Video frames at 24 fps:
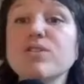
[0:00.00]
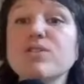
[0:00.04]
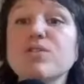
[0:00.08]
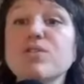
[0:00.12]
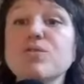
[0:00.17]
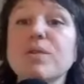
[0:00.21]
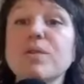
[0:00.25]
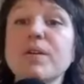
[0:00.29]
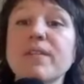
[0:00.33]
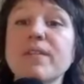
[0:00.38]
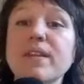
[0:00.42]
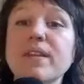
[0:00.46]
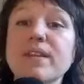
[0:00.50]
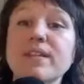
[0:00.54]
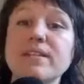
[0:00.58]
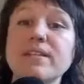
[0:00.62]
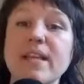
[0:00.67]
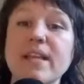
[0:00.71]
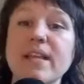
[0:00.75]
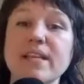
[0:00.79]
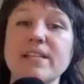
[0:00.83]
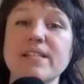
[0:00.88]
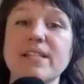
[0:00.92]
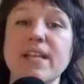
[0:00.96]
and doing these
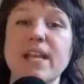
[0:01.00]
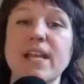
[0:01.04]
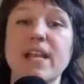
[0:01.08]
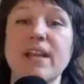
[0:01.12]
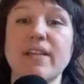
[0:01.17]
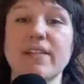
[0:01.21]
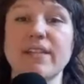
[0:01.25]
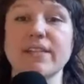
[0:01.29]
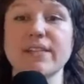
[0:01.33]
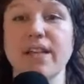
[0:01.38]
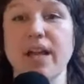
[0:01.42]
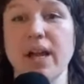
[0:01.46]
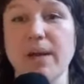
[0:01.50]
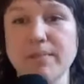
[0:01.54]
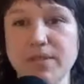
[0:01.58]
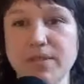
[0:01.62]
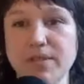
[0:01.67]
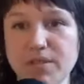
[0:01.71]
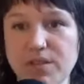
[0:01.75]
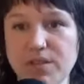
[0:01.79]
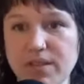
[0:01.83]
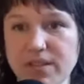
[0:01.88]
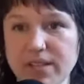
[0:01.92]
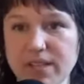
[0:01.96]
things, taking the time to
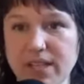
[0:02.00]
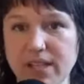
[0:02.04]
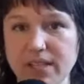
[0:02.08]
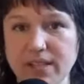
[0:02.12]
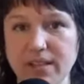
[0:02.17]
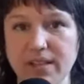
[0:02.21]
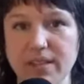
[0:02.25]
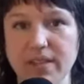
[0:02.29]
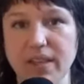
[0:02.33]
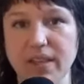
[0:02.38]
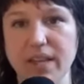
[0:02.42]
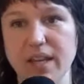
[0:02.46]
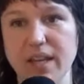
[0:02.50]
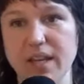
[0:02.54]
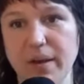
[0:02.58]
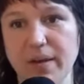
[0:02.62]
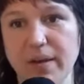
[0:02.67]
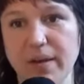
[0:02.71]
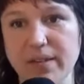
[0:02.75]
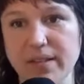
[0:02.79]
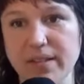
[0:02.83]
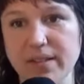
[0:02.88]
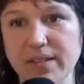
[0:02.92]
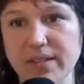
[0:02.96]
do these things and thinking
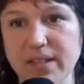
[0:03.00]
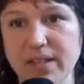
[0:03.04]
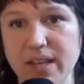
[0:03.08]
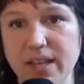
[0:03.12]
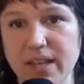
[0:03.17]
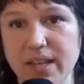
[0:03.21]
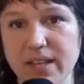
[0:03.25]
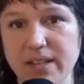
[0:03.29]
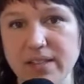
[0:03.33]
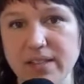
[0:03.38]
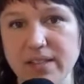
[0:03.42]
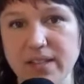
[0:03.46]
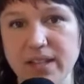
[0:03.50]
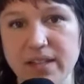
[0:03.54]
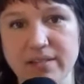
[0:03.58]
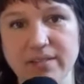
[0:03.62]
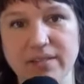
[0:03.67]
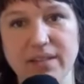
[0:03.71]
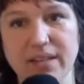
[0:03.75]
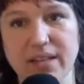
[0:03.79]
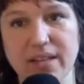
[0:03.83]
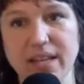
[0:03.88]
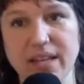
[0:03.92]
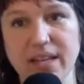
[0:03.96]
about these things
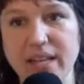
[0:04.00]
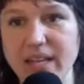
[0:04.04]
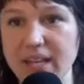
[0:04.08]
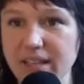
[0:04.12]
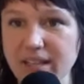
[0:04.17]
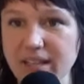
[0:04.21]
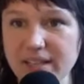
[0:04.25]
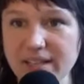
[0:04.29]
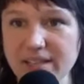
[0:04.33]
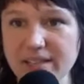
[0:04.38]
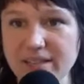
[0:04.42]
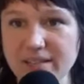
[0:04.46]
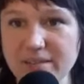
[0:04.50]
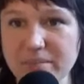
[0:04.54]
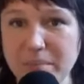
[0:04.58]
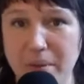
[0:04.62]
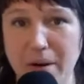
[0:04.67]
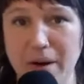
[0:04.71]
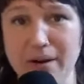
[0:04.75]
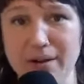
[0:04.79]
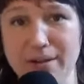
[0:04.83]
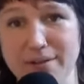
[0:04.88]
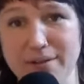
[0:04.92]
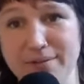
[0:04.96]
is
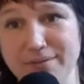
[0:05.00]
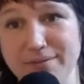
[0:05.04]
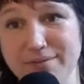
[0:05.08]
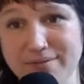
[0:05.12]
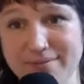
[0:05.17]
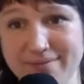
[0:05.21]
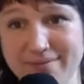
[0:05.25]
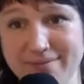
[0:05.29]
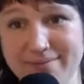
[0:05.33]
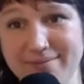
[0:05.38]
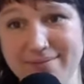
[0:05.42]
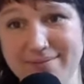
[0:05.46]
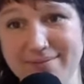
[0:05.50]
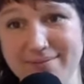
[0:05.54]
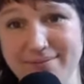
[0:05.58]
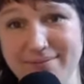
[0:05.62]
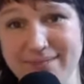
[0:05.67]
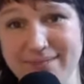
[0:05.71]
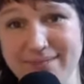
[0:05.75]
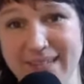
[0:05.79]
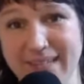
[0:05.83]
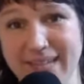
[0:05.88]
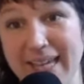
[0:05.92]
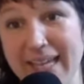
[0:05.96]
part of
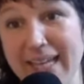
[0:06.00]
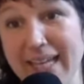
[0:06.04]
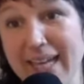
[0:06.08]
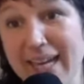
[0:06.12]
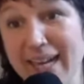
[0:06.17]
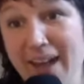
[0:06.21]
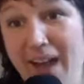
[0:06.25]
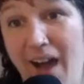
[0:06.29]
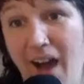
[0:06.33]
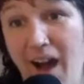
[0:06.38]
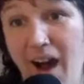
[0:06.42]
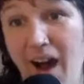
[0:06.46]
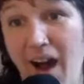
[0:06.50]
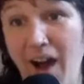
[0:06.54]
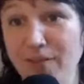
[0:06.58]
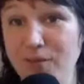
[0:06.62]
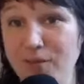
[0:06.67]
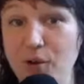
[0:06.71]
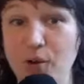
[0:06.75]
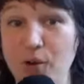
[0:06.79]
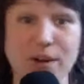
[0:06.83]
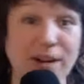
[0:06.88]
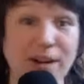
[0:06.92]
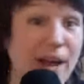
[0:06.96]
getting off
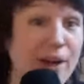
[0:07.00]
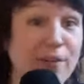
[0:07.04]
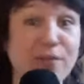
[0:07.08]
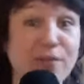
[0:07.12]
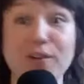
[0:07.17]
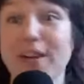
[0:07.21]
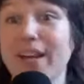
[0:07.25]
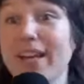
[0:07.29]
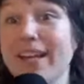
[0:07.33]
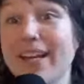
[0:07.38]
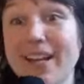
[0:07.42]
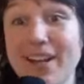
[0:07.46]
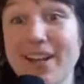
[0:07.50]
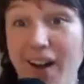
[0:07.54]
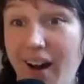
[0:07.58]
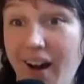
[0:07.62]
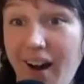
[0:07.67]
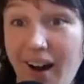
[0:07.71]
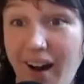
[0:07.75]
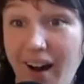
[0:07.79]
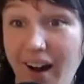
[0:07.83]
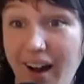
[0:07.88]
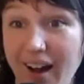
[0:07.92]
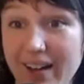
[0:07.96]
or never getting
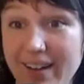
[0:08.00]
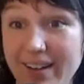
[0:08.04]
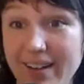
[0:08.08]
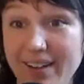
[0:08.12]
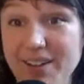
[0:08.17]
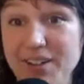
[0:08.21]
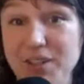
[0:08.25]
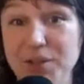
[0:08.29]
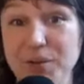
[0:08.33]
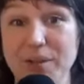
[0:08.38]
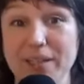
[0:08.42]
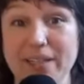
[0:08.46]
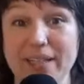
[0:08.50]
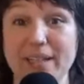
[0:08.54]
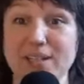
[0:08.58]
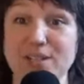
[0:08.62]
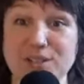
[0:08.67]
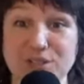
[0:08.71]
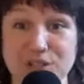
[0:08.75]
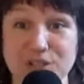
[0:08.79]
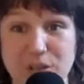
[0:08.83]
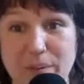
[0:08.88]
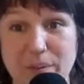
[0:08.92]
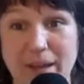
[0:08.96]
on the
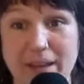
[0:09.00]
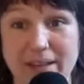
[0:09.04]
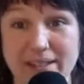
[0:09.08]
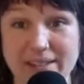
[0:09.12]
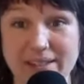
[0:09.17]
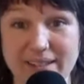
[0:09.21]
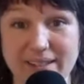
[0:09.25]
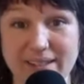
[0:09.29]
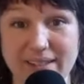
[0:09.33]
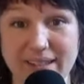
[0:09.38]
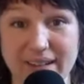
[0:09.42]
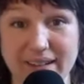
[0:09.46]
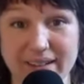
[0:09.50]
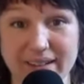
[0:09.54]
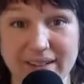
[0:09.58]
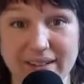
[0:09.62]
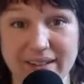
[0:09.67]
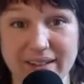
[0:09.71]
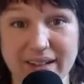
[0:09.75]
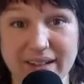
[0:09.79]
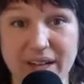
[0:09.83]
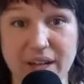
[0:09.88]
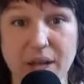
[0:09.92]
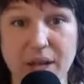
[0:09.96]
relationship
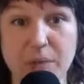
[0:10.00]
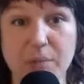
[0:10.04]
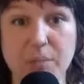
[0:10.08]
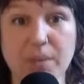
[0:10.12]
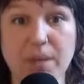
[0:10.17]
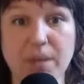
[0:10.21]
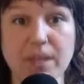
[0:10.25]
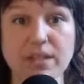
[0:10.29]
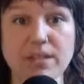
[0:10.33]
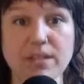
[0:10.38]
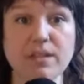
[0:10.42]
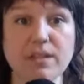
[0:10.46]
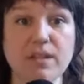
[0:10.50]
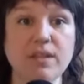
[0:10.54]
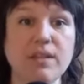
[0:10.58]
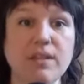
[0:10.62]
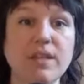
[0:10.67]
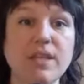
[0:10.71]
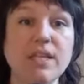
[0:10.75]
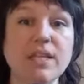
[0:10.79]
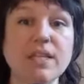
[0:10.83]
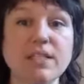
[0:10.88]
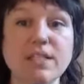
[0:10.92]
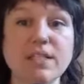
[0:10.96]
escalator because
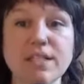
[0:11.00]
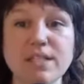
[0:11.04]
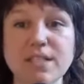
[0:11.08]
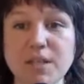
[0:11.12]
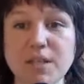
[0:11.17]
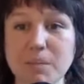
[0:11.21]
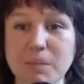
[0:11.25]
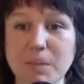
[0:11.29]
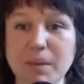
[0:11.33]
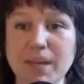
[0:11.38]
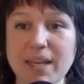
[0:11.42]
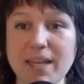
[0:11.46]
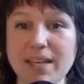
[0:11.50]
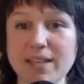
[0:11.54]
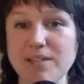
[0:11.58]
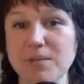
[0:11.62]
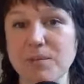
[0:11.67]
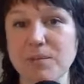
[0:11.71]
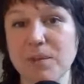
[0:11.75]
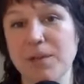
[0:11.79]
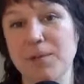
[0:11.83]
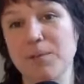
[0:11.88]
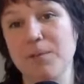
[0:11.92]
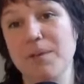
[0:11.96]
this is the piece
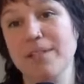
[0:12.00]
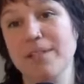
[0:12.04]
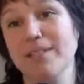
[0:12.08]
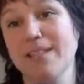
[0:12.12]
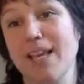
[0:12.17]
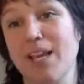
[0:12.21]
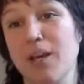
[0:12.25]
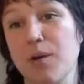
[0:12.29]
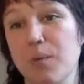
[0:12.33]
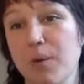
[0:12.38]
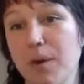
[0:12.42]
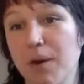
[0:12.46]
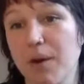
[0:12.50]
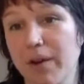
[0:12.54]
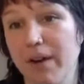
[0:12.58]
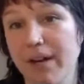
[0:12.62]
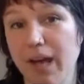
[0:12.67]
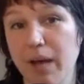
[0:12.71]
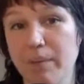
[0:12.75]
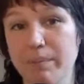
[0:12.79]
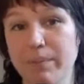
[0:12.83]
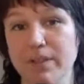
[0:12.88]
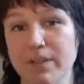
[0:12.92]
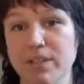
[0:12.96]
when we say queering
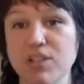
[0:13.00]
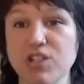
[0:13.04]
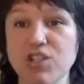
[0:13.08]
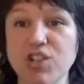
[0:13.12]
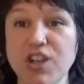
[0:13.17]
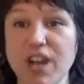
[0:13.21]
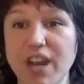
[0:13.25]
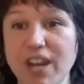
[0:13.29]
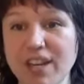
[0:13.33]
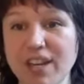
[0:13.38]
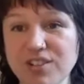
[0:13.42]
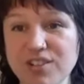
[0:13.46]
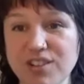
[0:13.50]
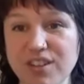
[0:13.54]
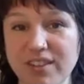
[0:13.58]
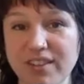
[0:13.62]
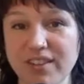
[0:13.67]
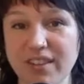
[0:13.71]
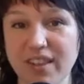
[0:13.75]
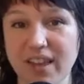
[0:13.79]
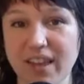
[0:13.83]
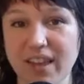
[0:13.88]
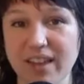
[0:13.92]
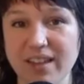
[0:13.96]
up and changing
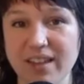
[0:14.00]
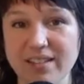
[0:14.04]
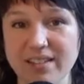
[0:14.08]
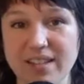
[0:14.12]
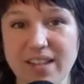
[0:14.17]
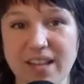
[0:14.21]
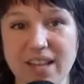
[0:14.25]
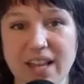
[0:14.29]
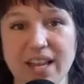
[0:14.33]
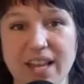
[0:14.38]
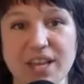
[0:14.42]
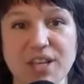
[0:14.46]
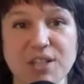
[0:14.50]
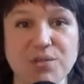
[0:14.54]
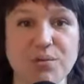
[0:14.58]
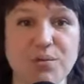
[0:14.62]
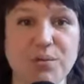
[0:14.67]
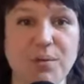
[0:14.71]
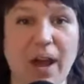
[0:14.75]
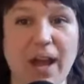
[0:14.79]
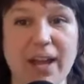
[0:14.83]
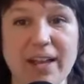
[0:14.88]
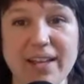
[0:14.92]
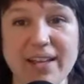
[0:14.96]
things is
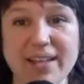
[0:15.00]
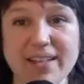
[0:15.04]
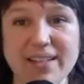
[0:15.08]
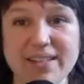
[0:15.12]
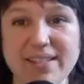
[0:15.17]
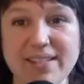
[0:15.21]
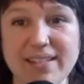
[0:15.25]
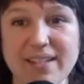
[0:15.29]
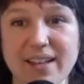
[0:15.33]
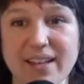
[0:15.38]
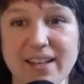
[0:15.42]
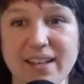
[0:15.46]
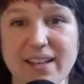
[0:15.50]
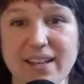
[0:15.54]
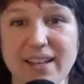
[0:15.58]
is